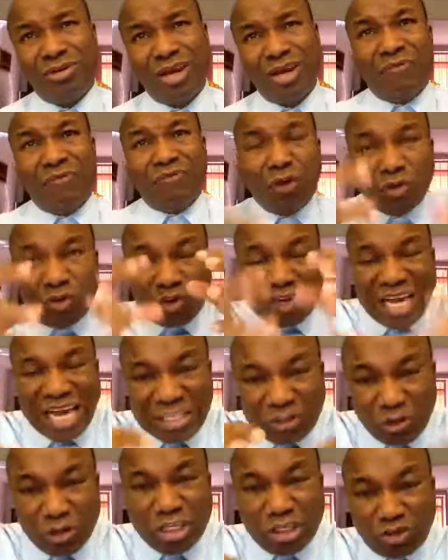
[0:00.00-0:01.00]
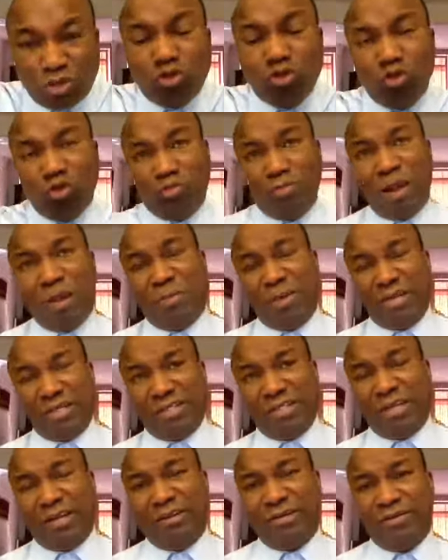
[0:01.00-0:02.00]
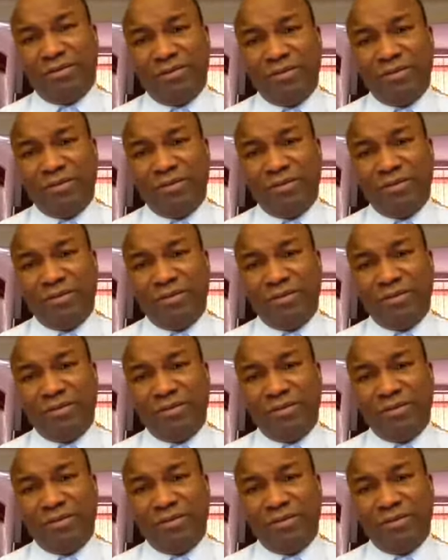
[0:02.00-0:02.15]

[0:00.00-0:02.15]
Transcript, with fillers: I've got to get to the truth by myself.